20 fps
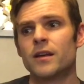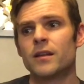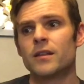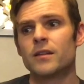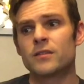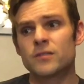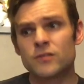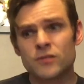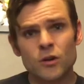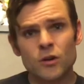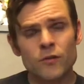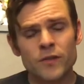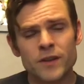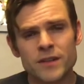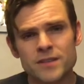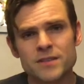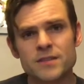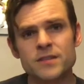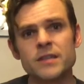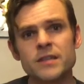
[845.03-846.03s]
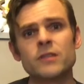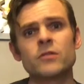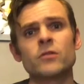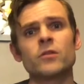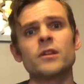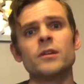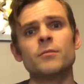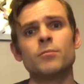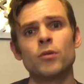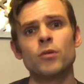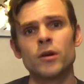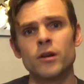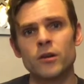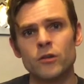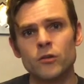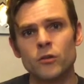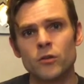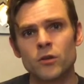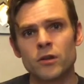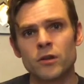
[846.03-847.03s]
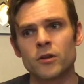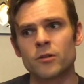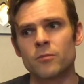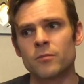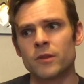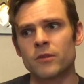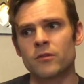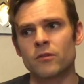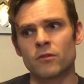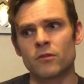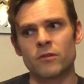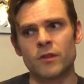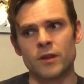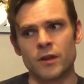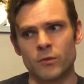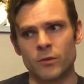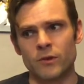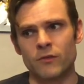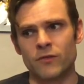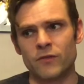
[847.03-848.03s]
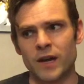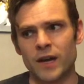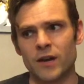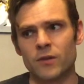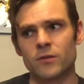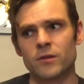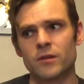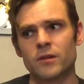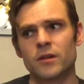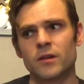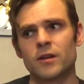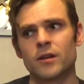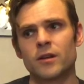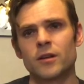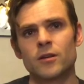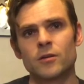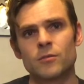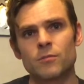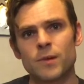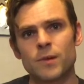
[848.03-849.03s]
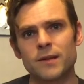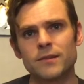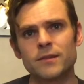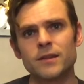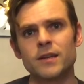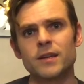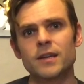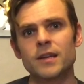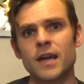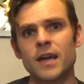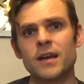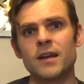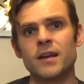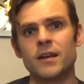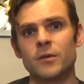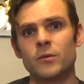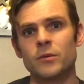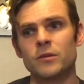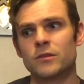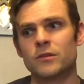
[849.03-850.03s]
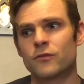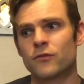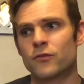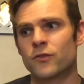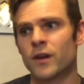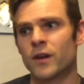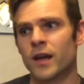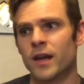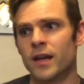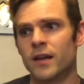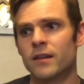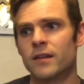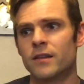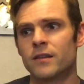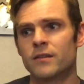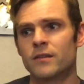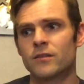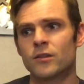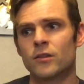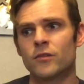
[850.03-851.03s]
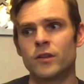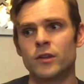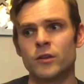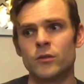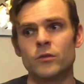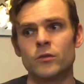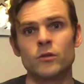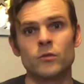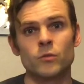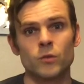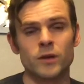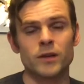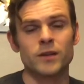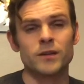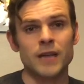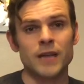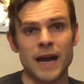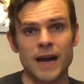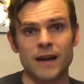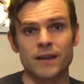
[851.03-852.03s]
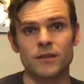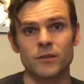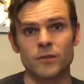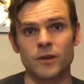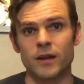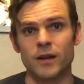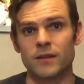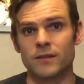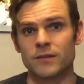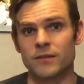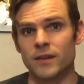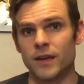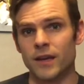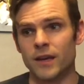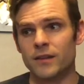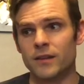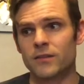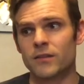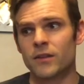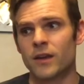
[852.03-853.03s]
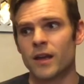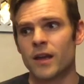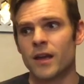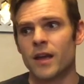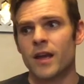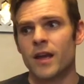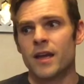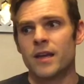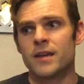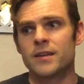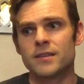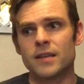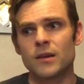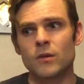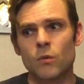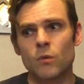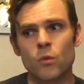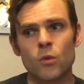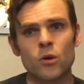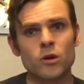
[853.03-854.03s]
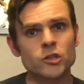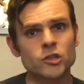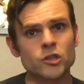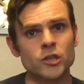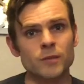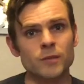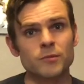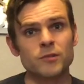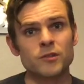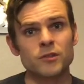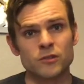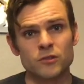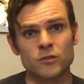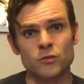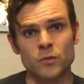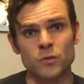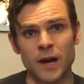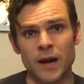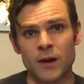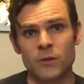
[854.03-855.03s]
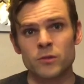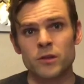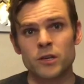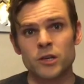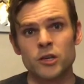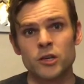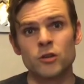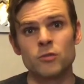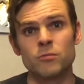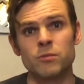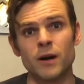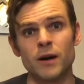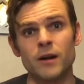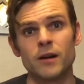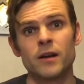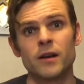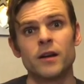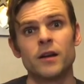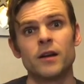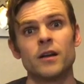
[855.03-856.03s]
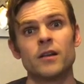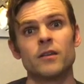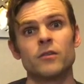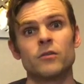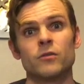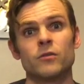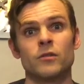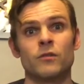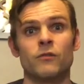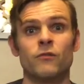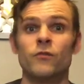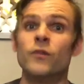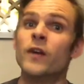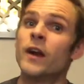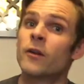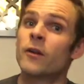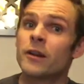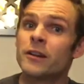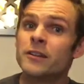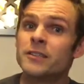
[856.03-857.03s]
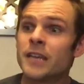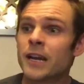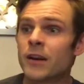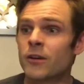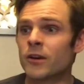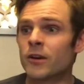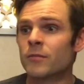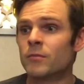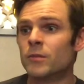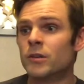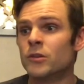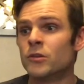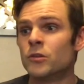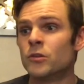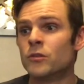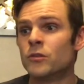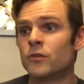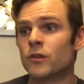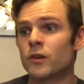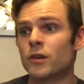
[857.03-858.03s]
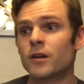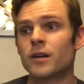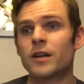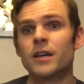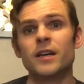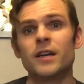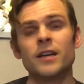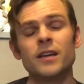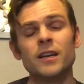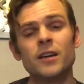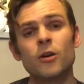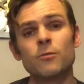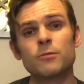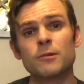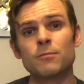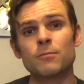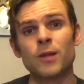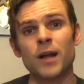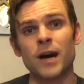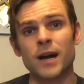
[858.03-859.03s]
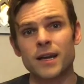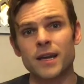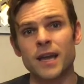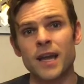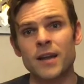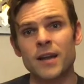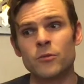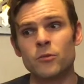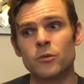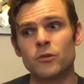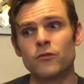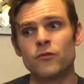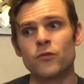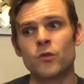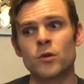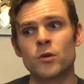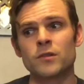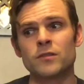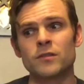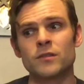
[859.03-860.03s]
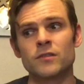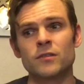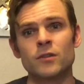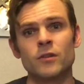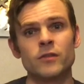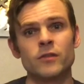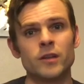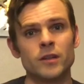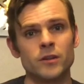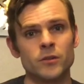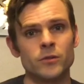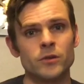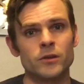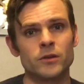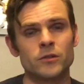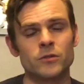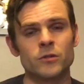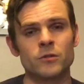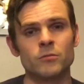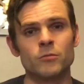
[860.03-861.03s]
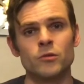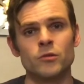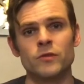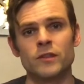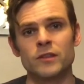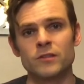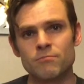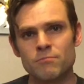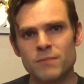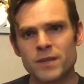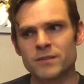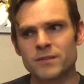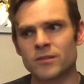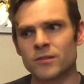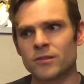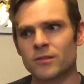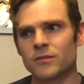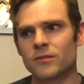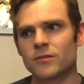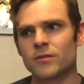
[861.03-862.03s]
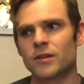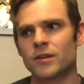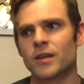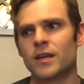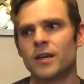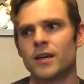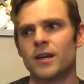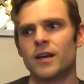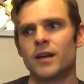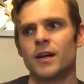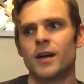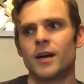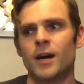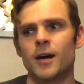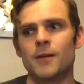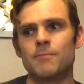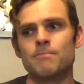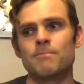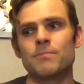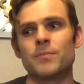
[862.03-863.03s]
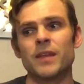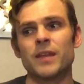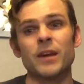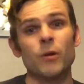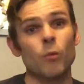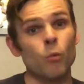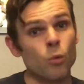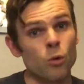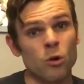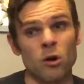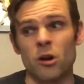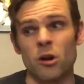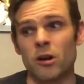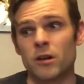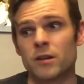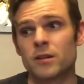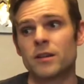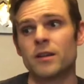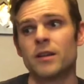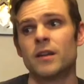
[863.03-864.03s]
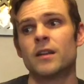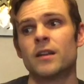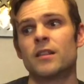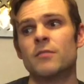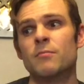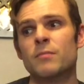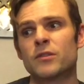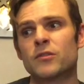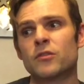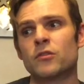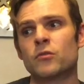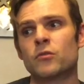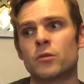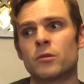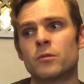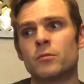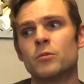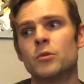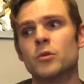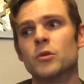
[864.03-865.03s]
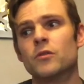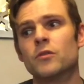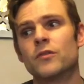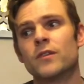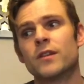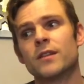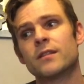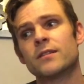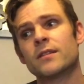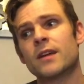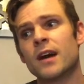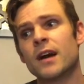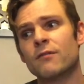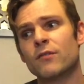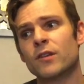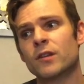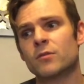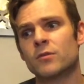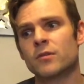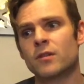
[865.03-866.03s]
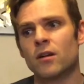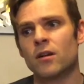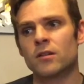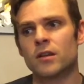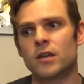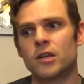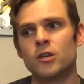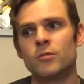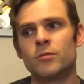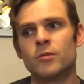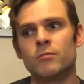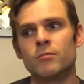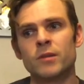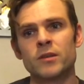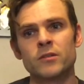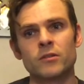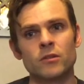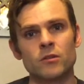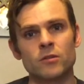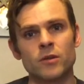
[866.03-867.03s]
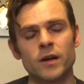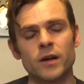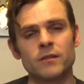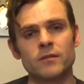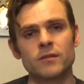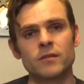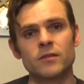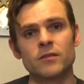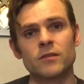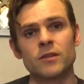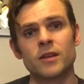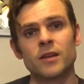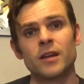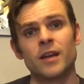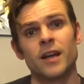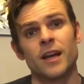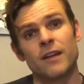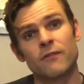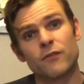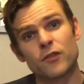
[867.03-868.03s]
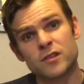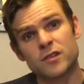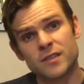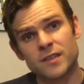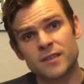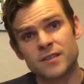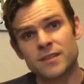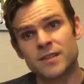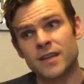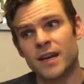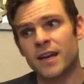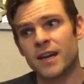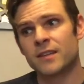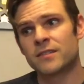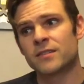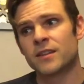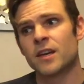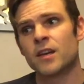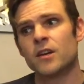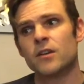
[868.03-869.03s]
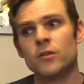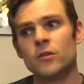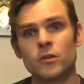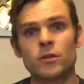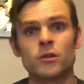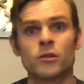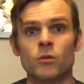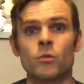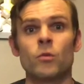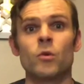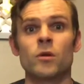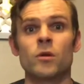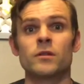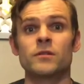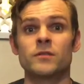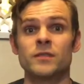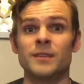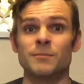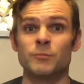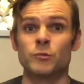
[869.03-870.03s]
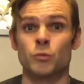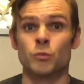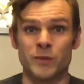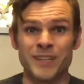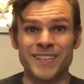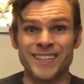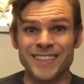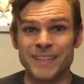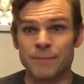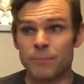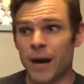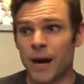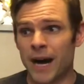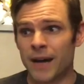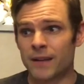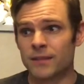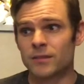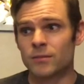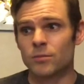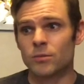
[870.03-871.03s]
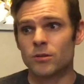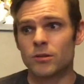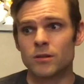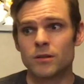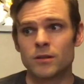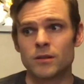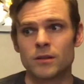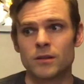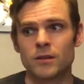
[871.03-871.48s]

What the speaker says: The Soviets secretly put nuclear missiles there, we found. President Kennedy was afraid that the Soviet Union would attack the United States. He sent warships to surround Cuba. This was a very daring maneuver. He hoped a blockade would force the Soviet Union to remove its missiles. It worked. The missiles were removed. This conflict was called the Cuban Missile Crisis. And for 6 days, nuclear war seemed really possible.